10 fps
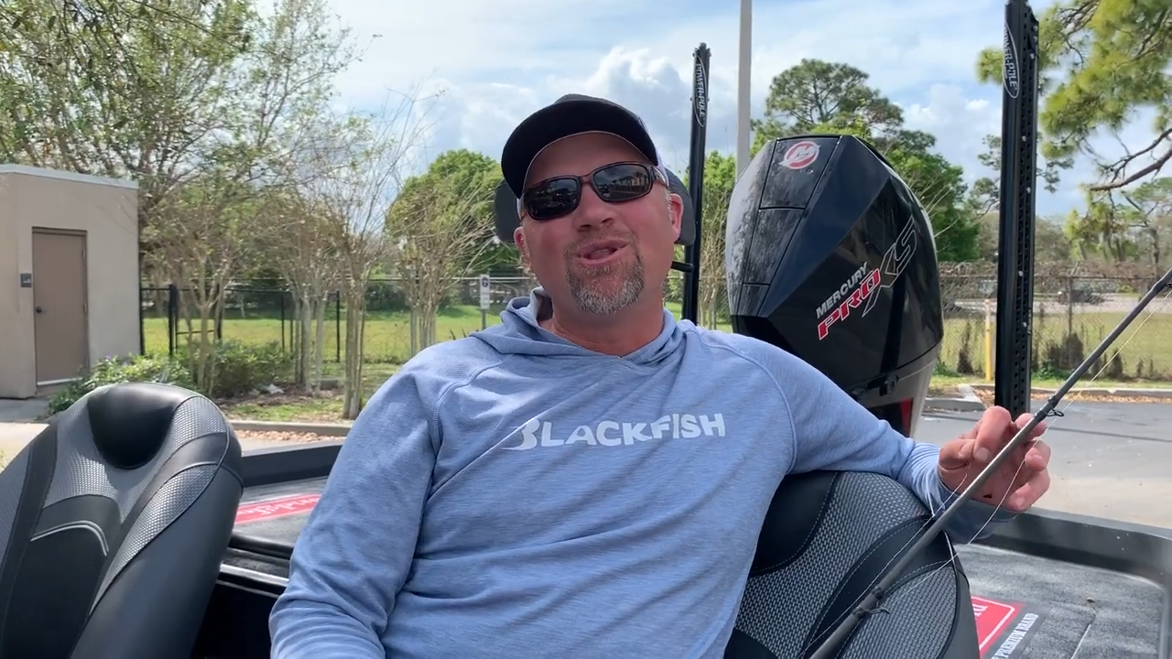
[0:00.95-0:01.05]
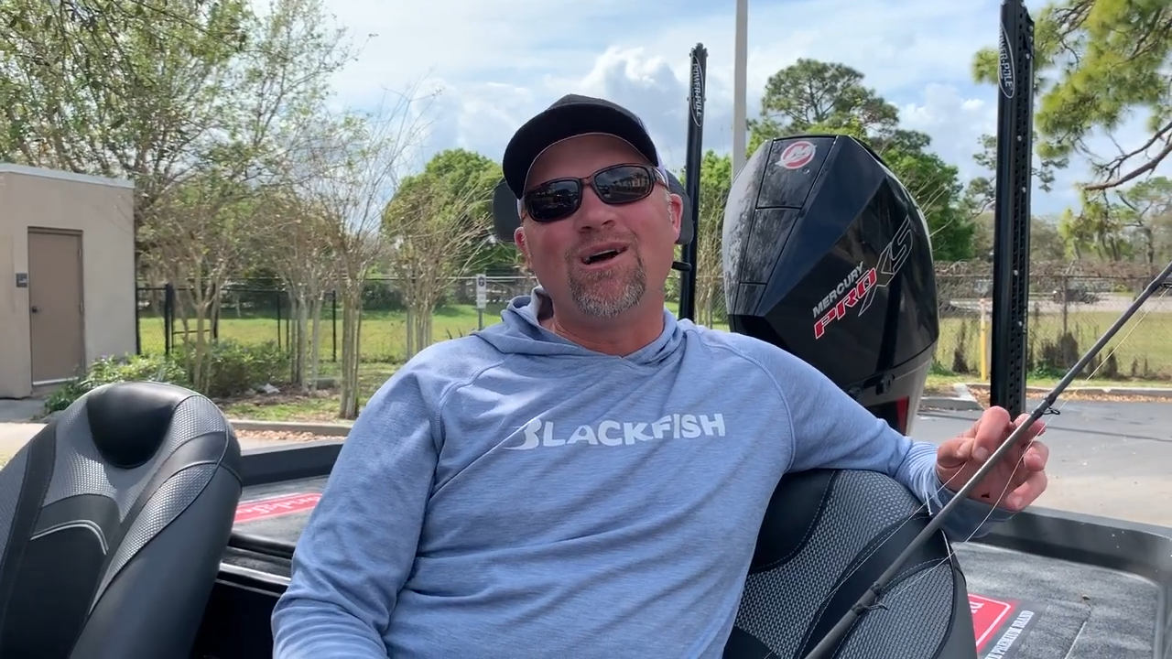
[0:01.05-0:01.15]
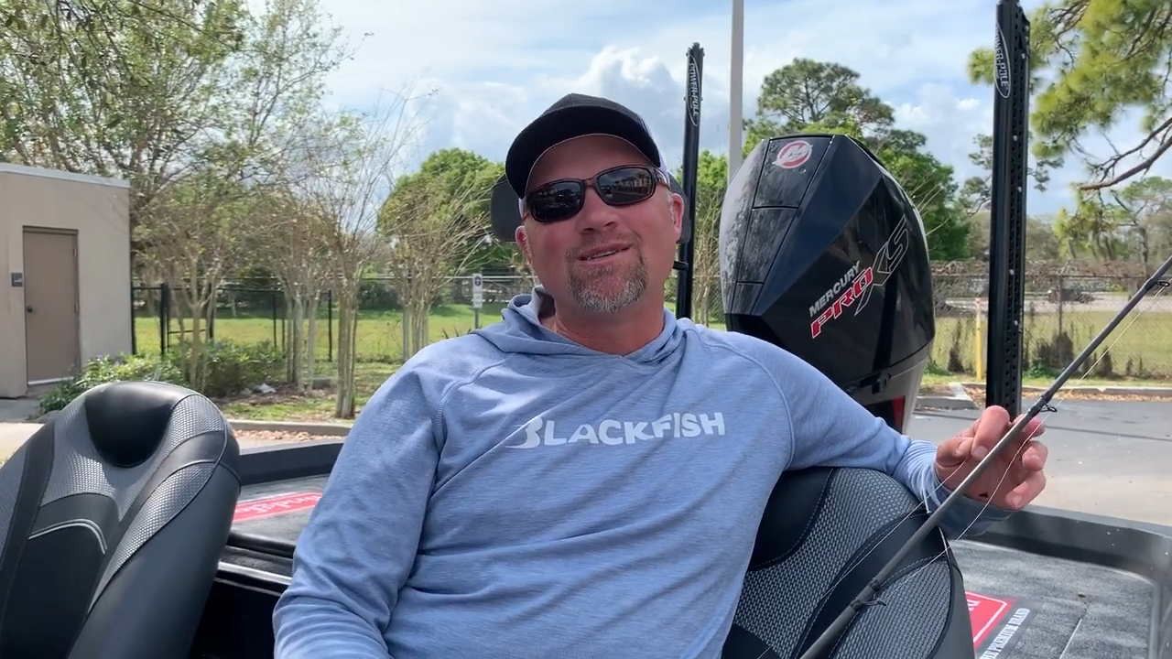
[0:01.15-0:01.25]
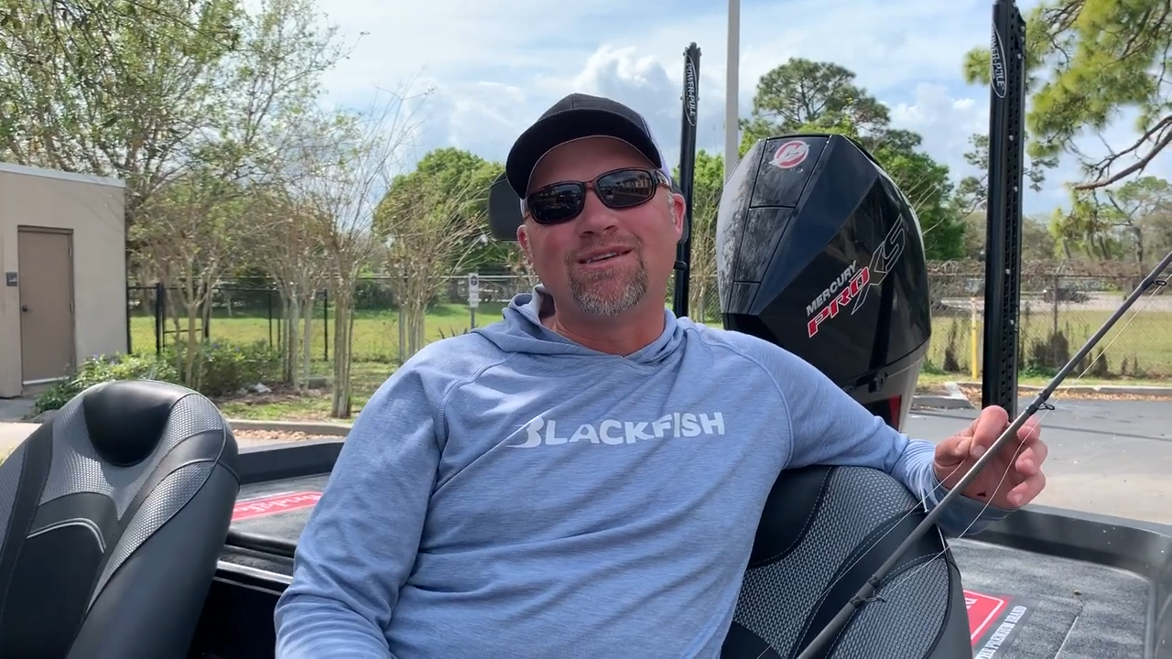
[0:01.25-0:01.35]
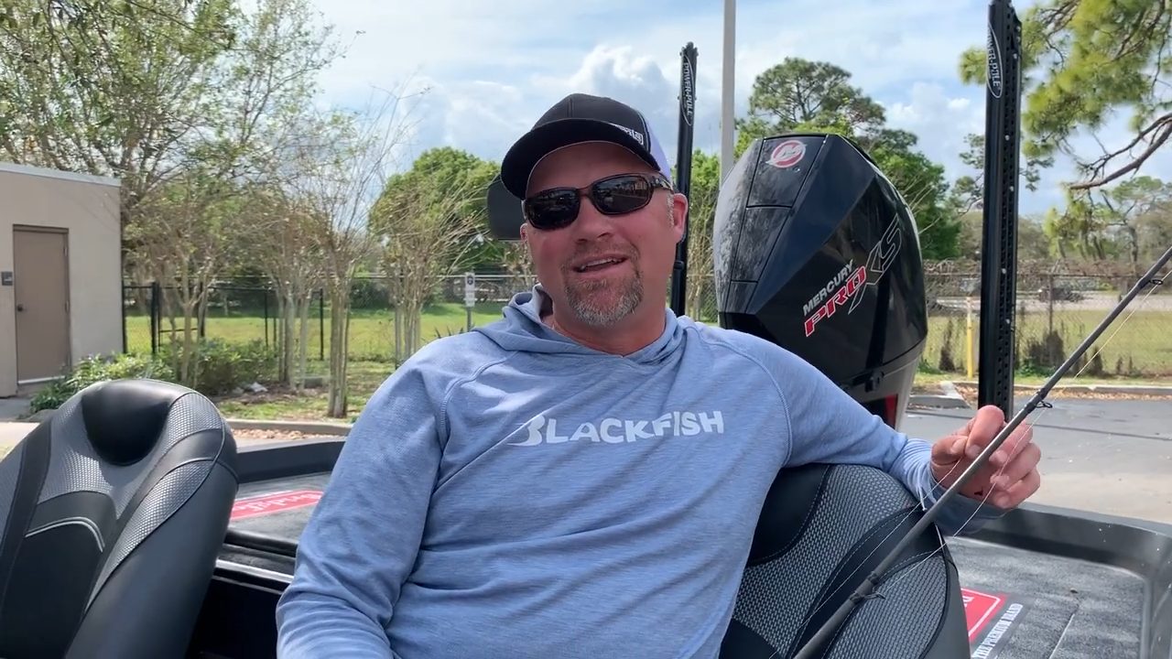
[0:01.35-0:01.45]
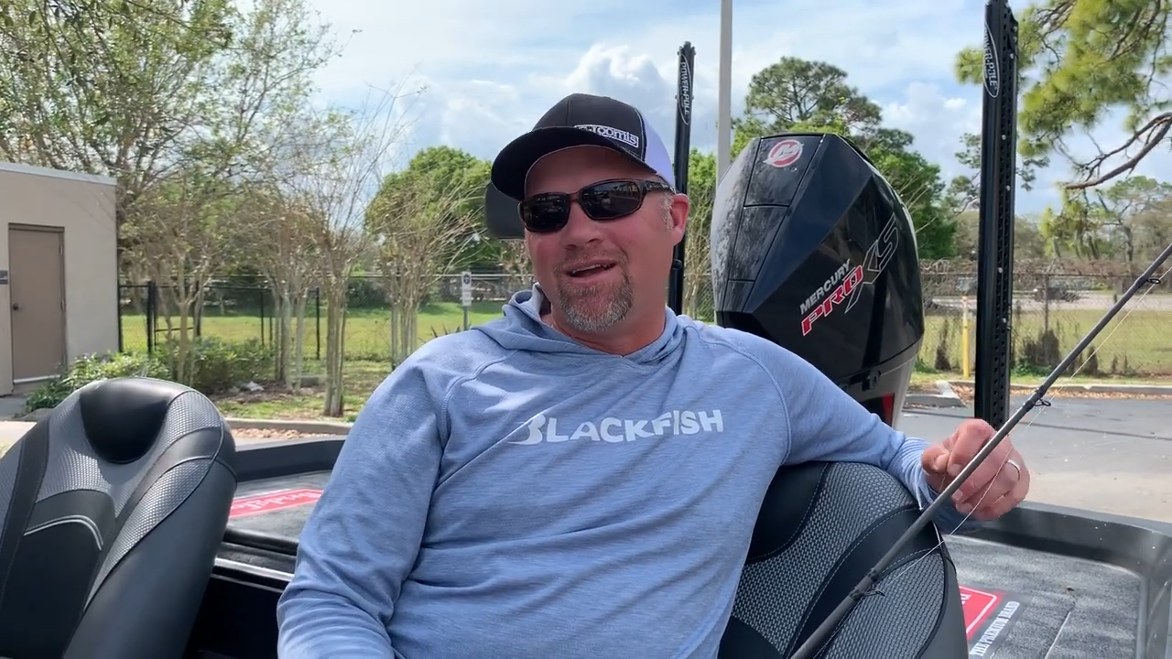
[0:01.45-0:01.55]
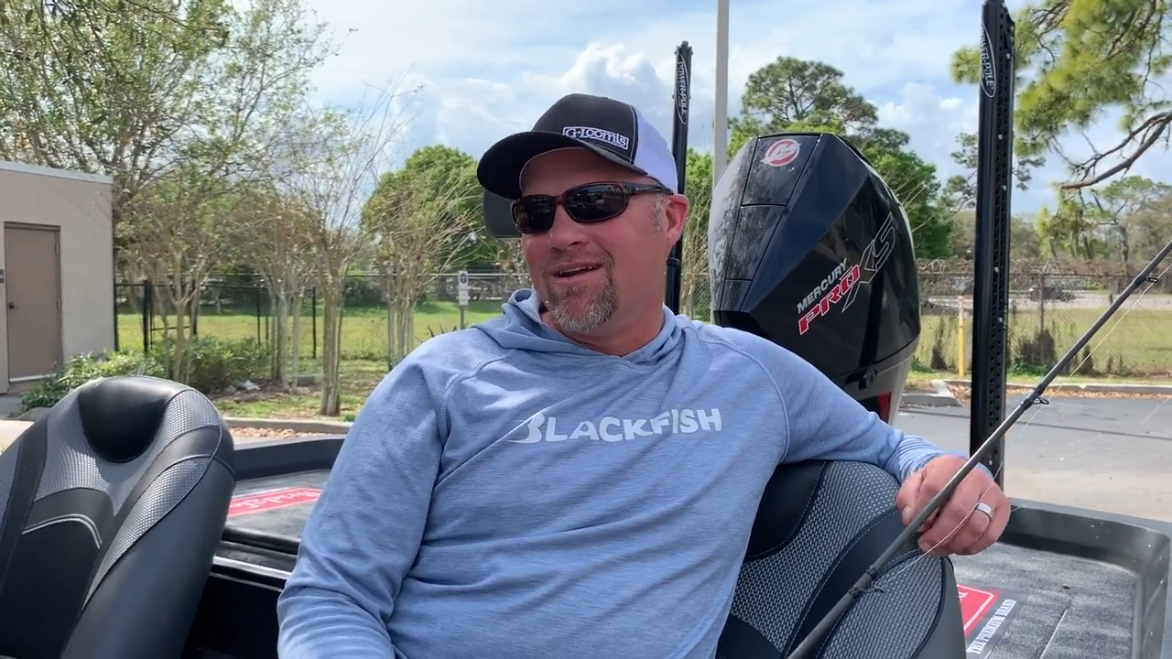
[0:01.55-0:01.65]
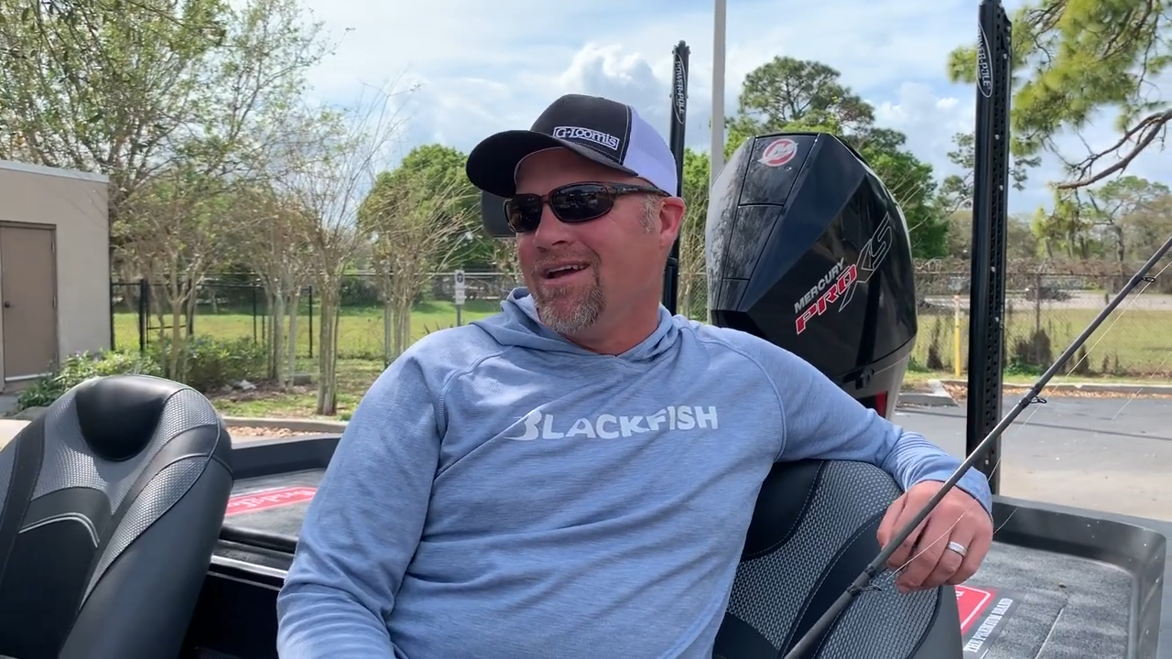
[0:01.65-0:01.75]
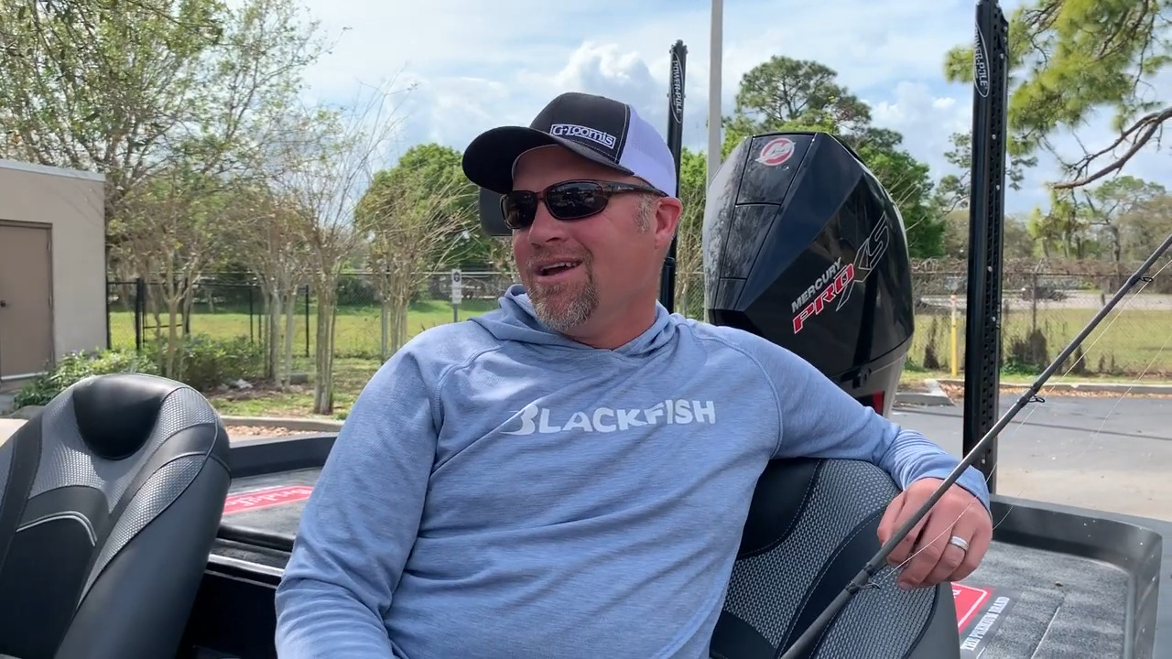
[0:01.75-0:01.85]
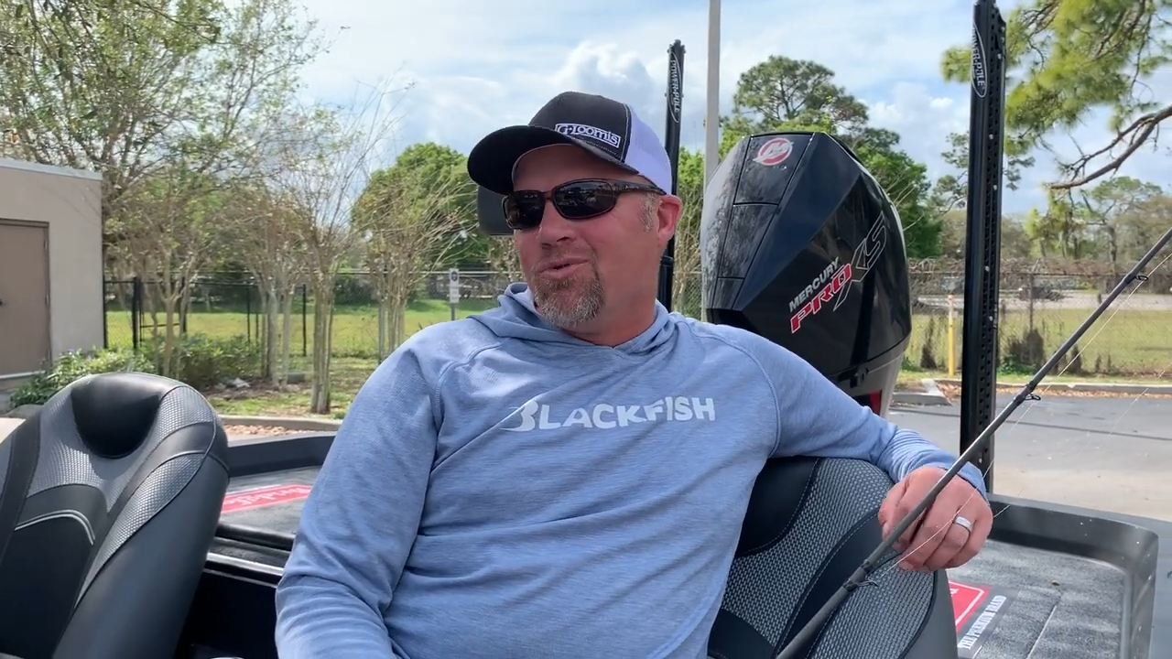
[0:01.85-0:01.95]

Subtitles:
Clausen here.